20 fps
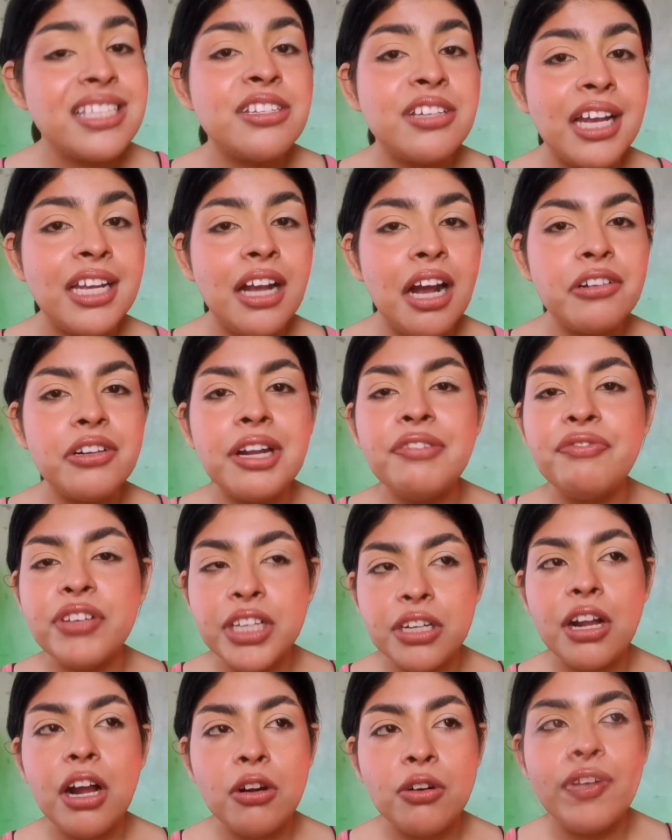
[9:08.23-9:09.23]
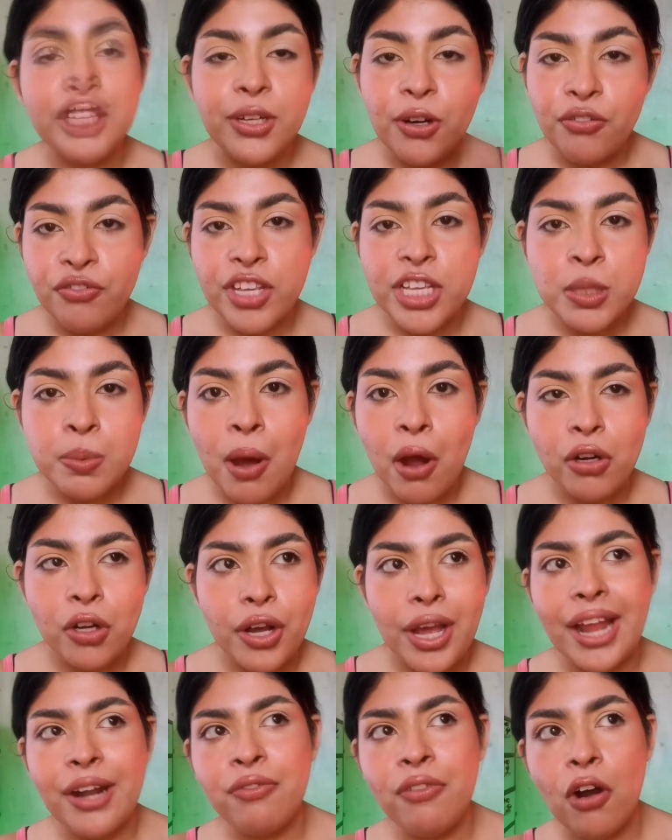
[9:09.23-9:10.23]
try out and figure out whether a face powder
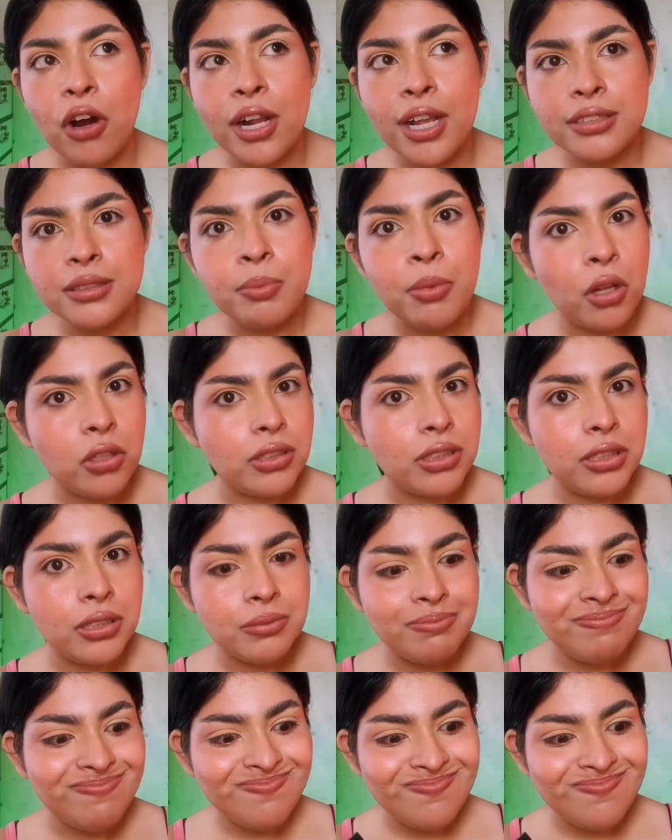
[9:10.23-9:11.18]
can work as a bronzer.